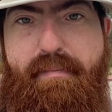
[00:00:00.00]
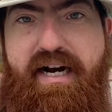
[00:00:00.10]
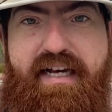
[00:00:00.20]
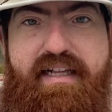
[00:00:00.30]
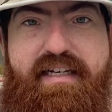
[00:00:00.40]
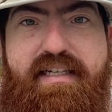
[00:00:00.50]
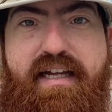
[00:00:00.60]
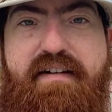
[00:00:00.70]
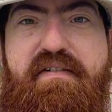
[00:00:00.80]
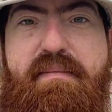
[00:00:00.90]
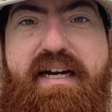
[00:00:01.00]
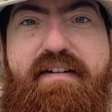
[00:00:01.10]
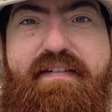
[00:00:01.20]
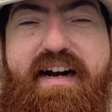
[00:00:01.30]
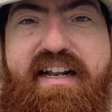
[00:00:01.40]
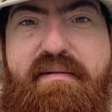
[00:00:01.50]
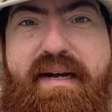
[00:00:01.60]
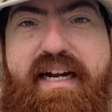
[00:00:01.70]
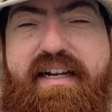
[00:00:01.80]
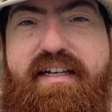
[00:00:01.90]
bucket list thing for me, finally
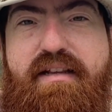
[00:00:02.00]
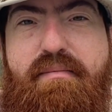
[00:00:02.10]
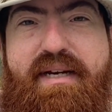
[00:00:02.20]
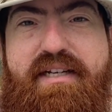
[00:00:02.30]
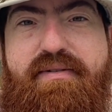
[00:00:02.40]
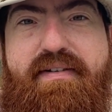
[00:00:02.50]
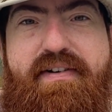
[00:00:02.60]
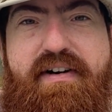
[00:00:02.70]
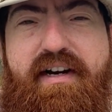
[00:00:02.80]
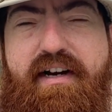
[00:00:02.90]
making it to the Peace River.